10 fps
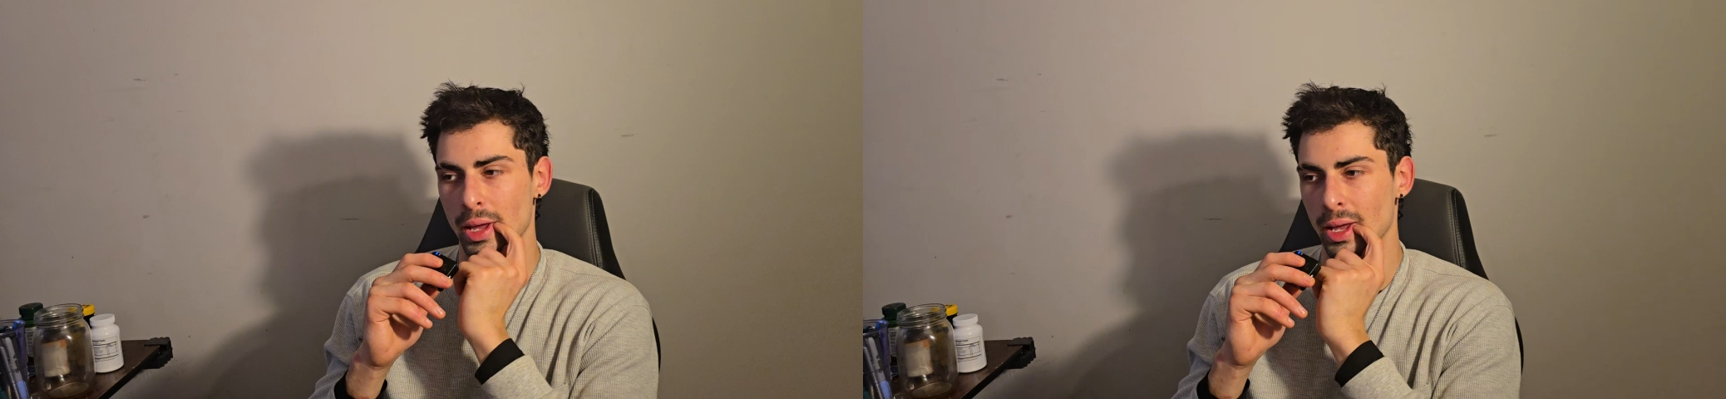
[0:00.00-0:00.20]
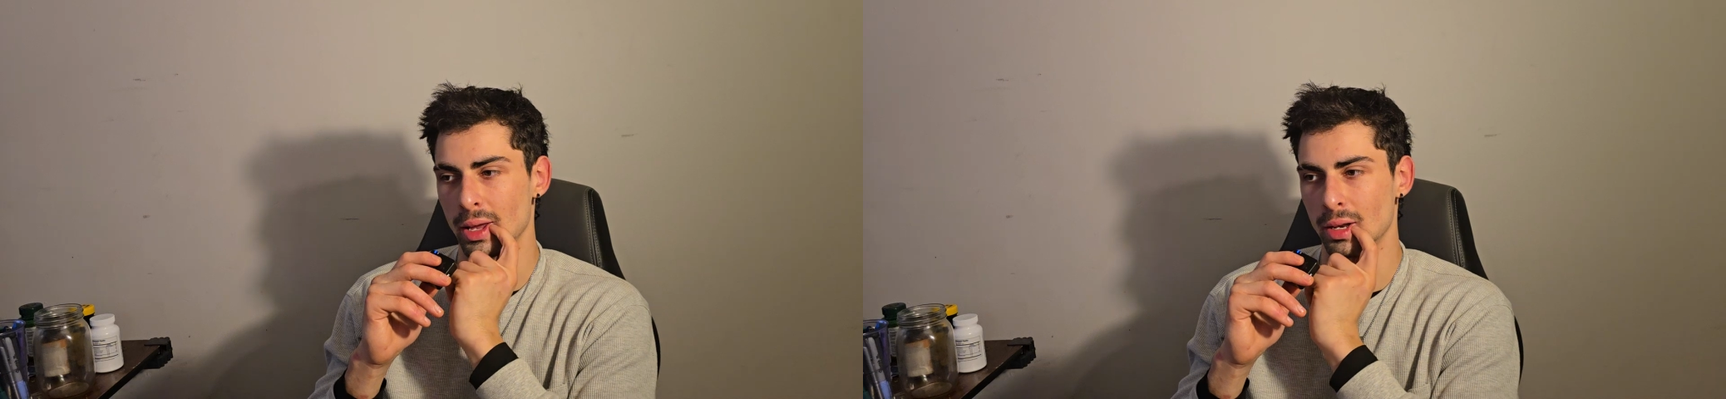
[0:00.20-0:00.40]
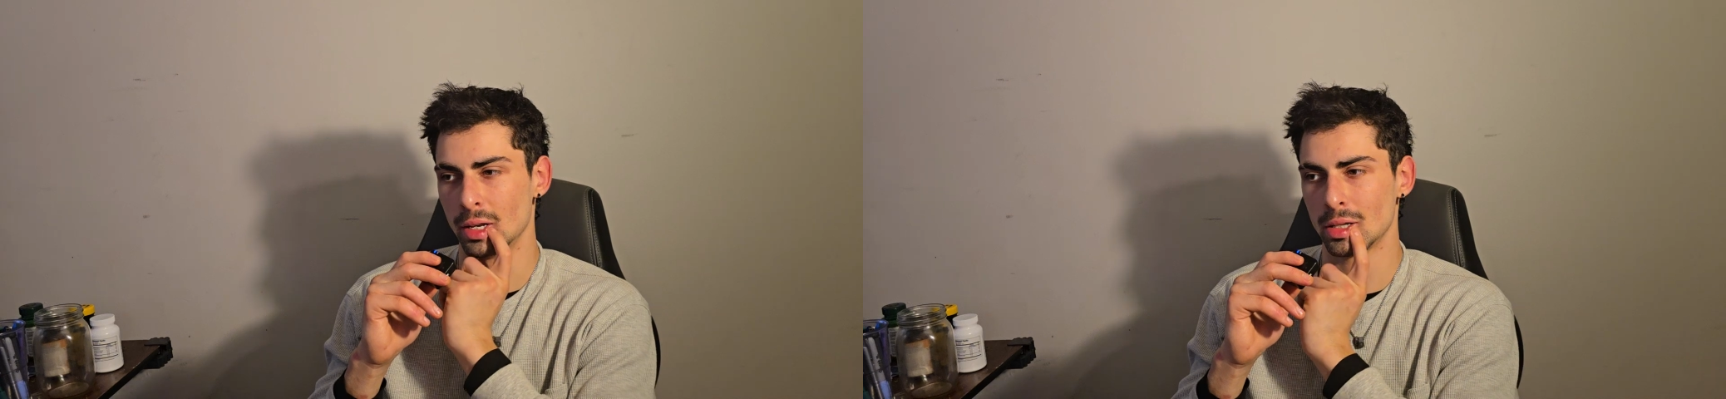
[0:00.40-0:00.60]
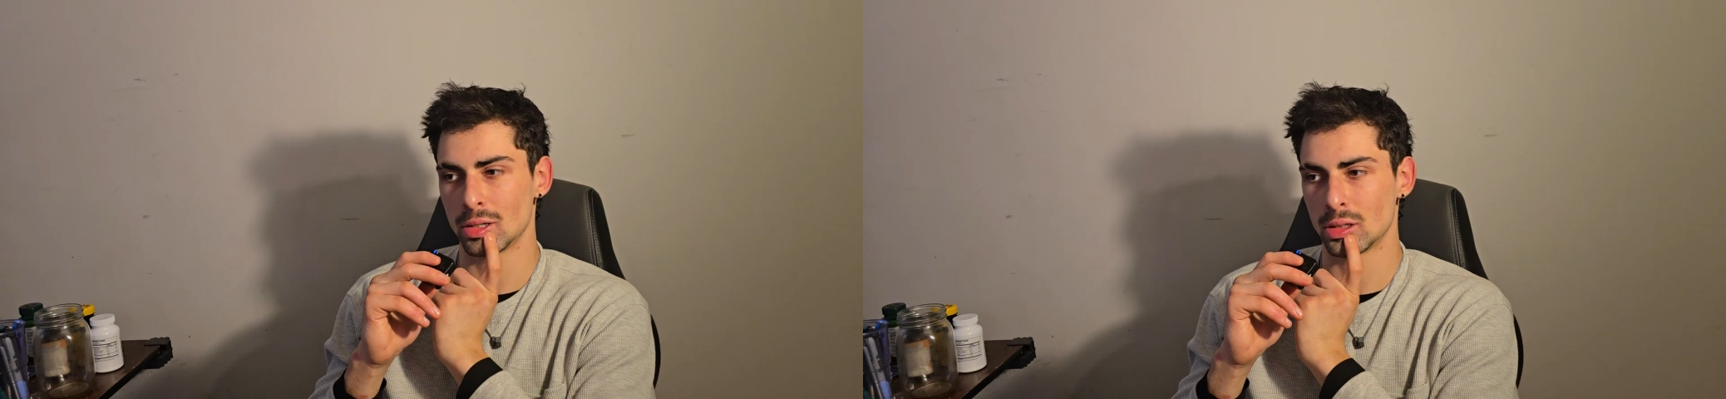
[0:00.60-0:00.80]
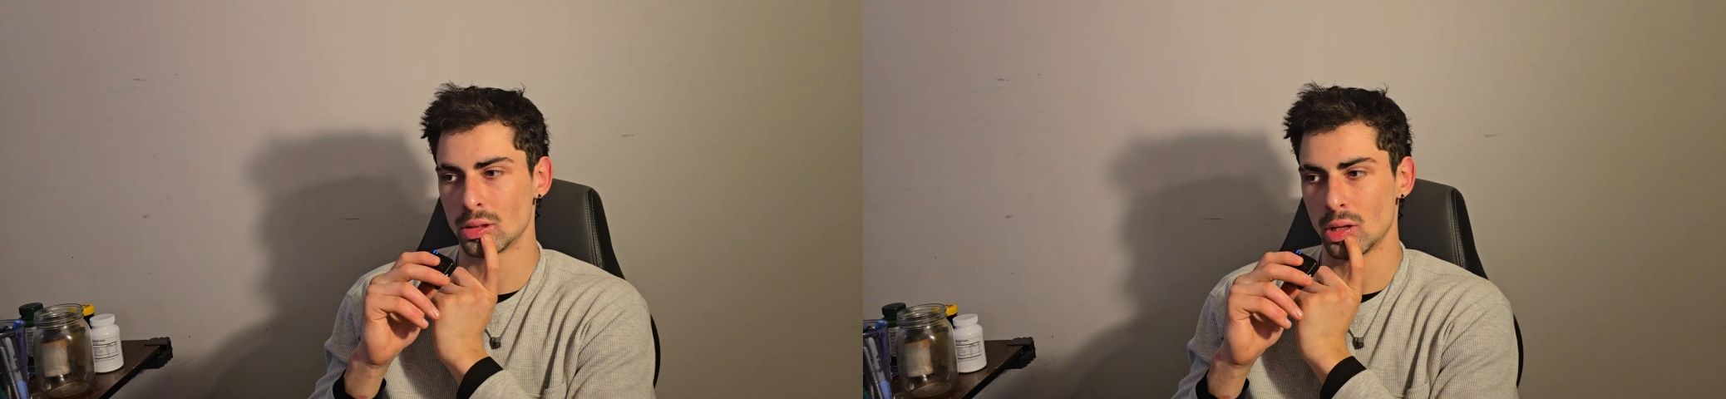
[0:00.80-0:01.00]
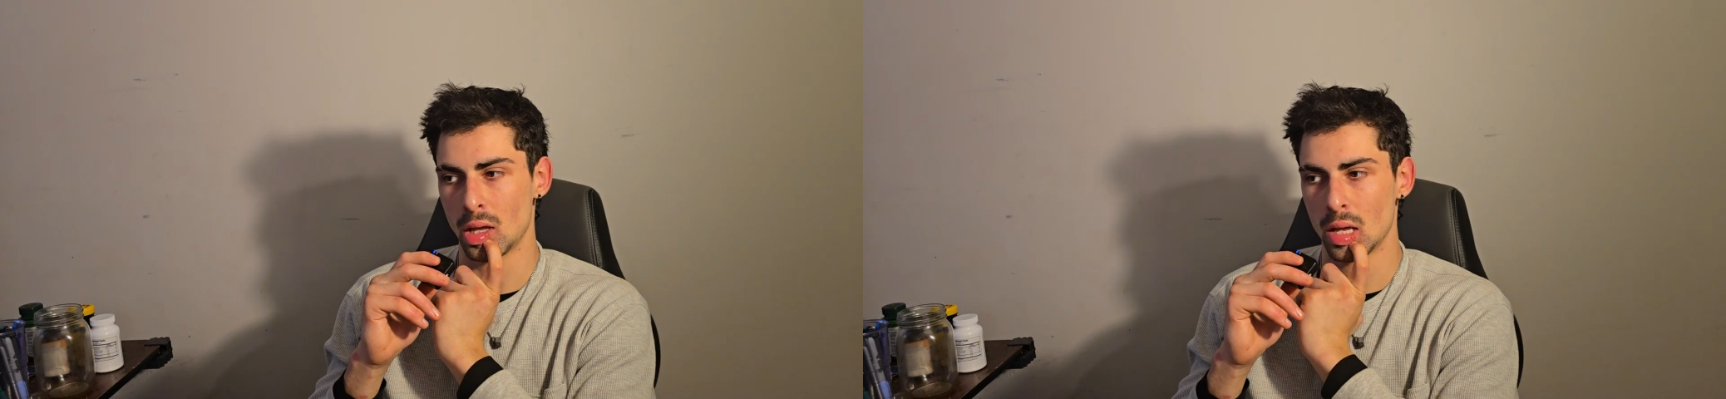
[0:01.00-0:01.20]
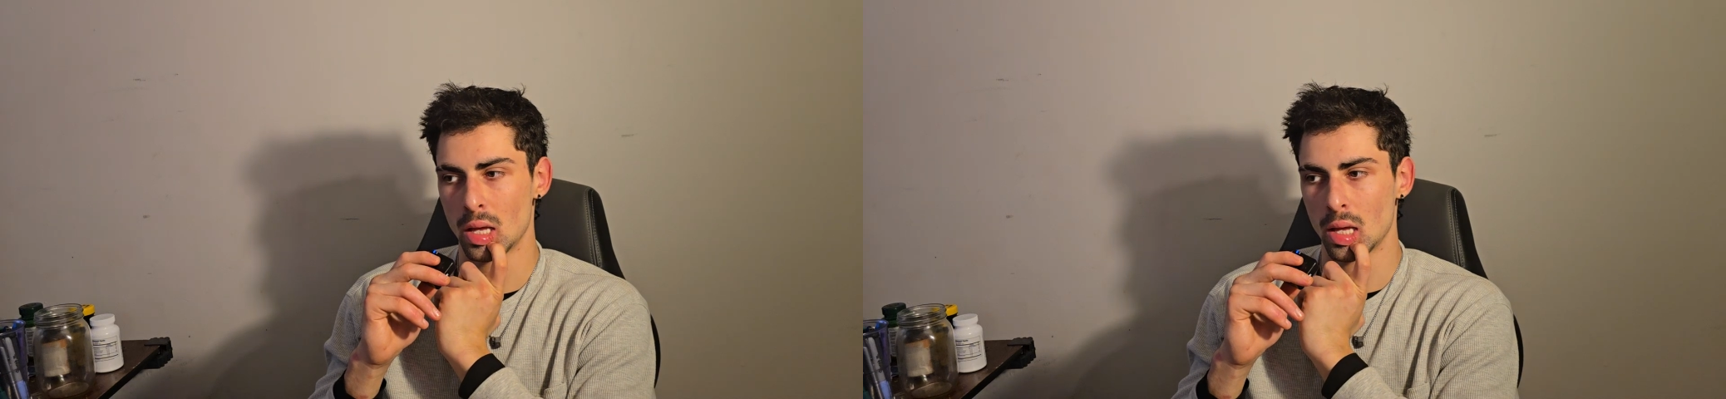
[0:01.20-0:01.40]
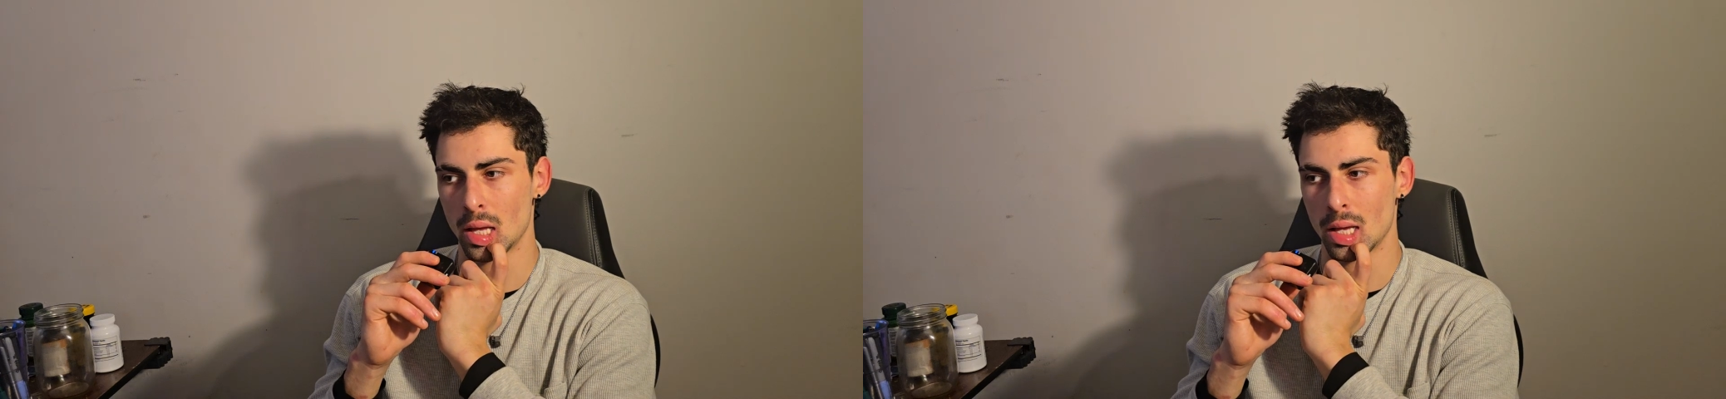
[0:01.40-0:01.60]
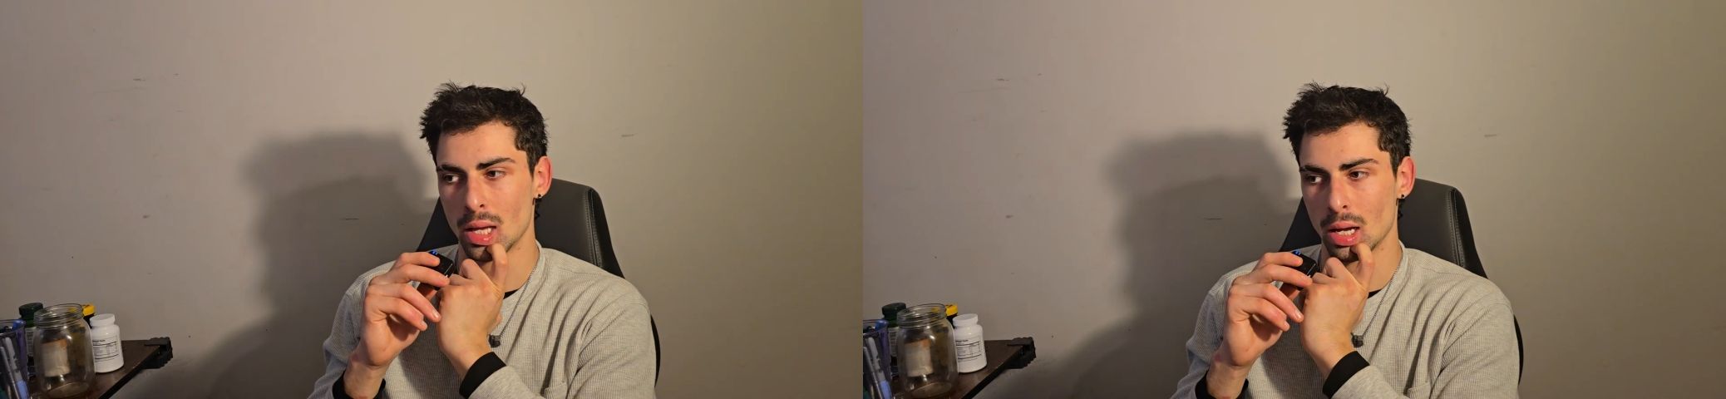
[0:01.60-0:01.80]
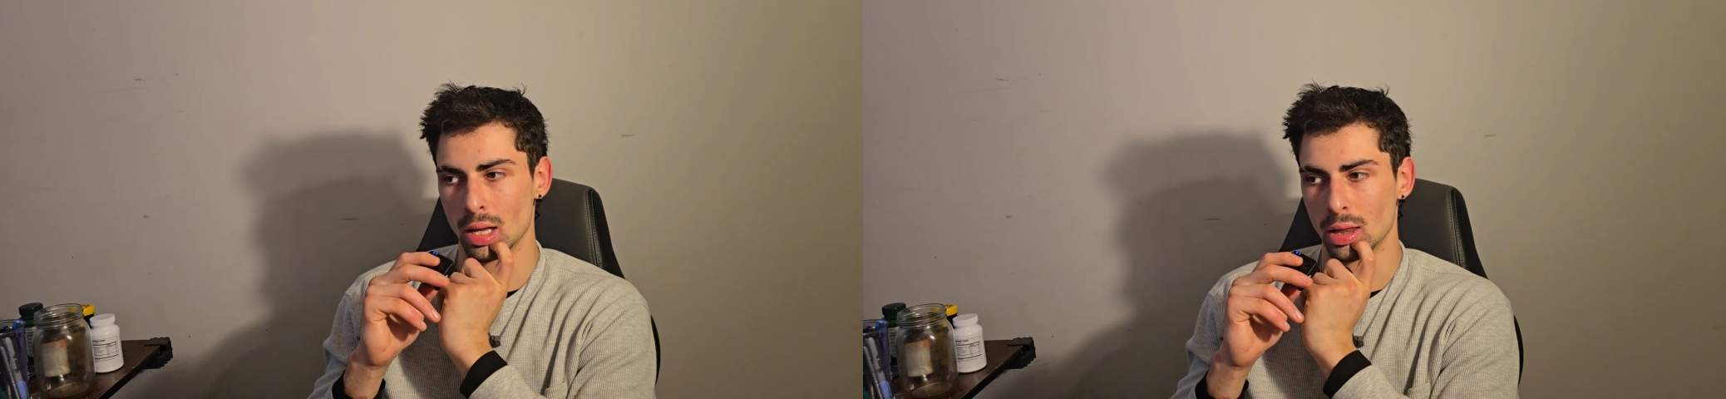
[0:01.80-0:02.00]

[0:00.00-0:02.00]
And a